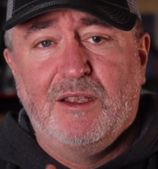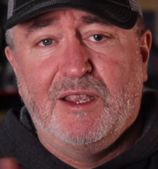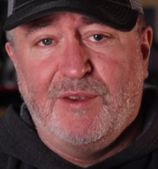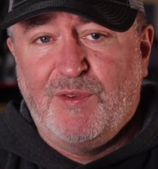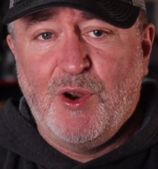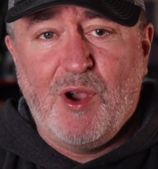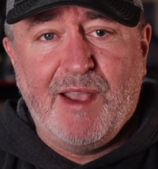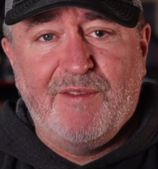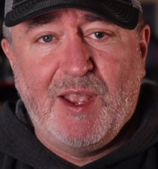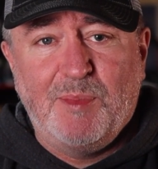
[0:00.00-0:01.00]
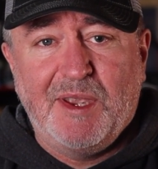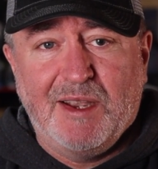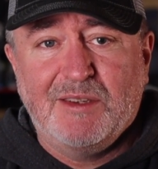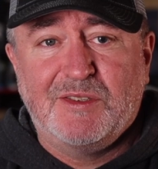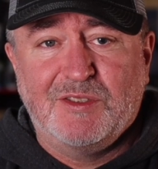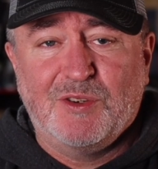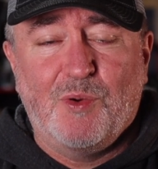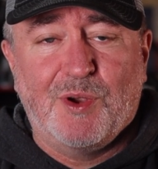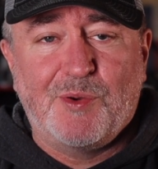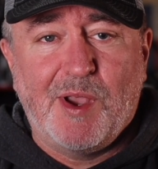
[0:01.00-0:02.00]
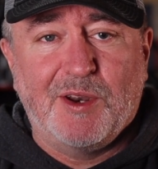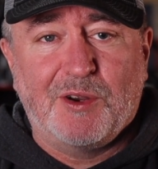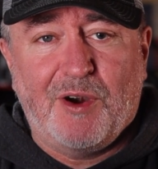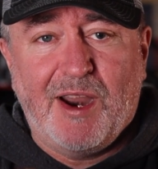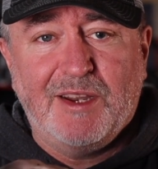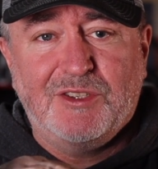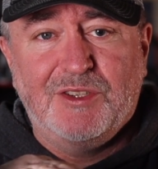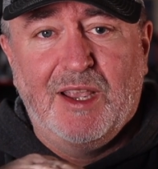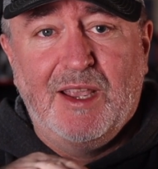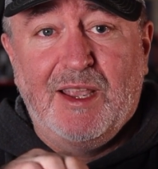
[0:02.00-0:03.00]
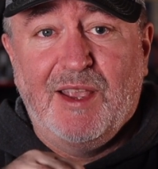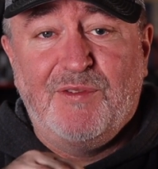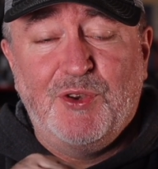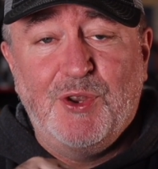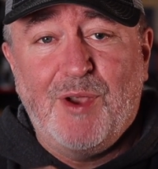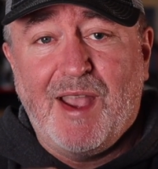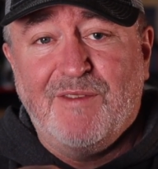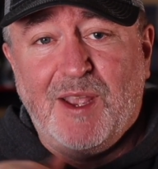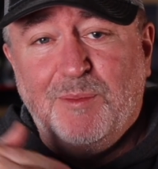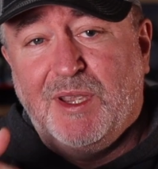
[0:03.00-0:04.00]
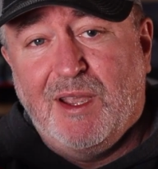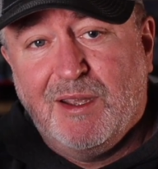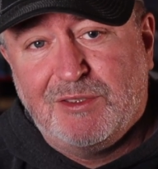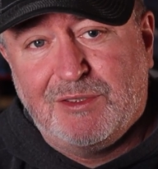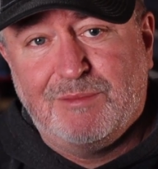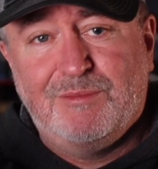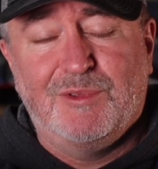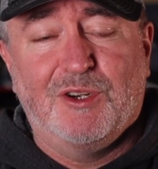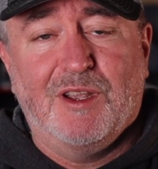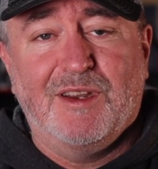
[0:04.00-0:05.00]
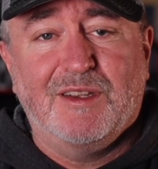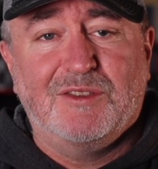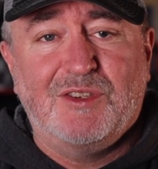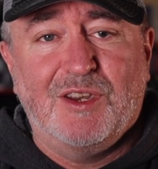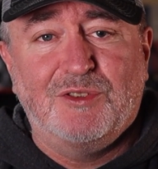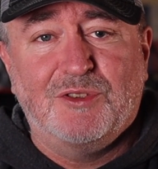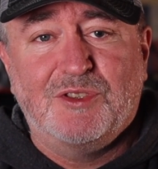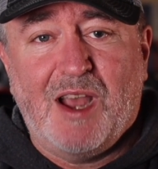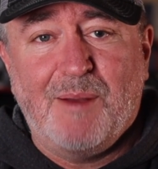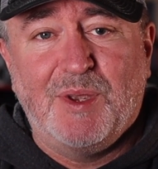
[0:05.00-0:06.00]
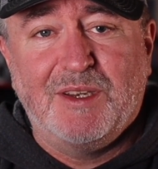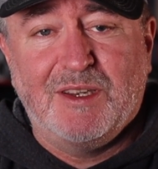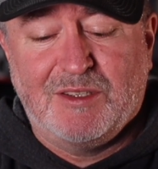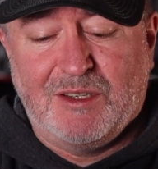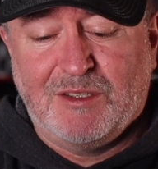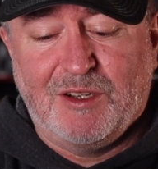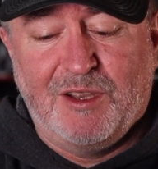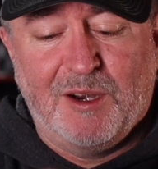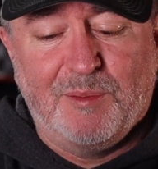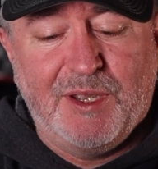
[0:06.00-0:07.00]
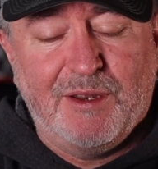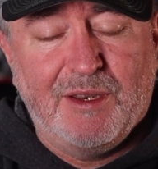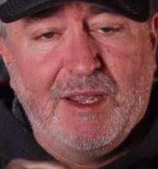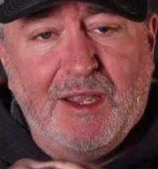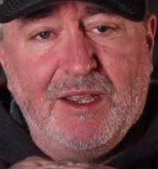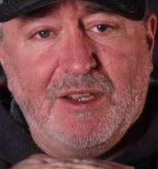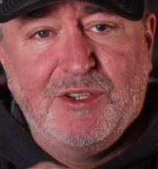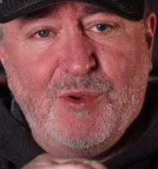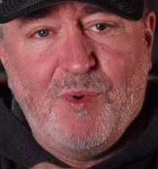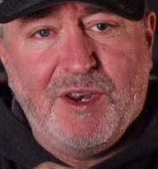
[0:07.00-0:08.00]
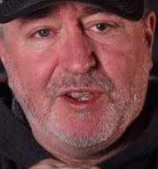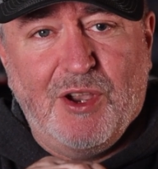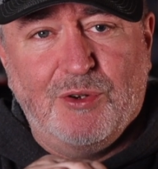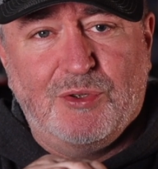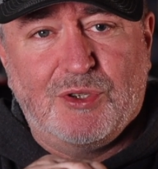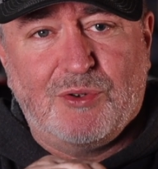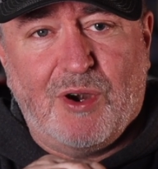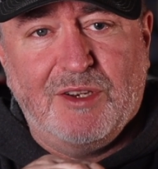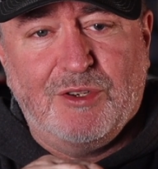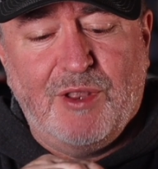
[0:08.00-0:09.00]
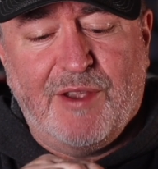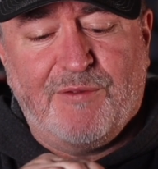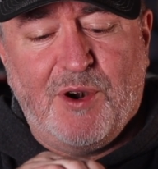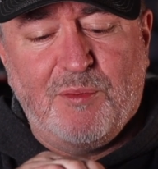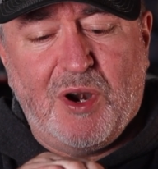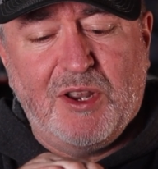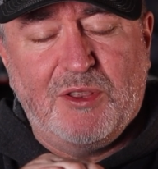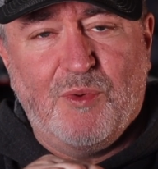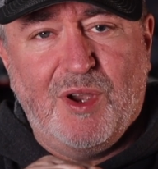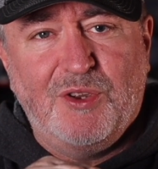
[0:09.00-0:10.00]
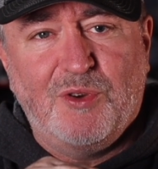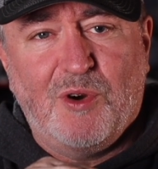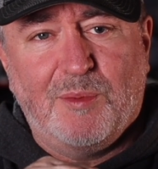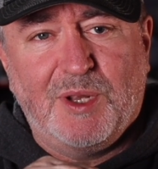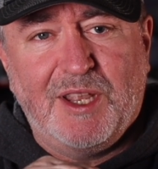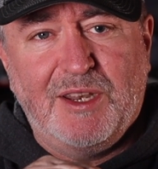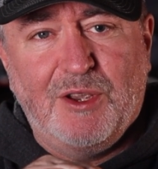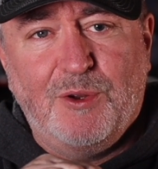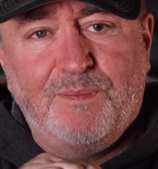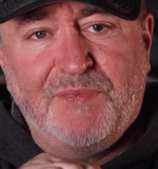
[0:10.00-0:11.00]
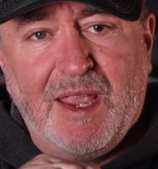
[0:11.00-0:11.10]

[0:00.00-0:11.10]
If you don't have ABS, it's a quick way to crash. If you do have ABS, you're going to extend your stopping distance a little bit. So you want to go straight to that front brake the way you normally do.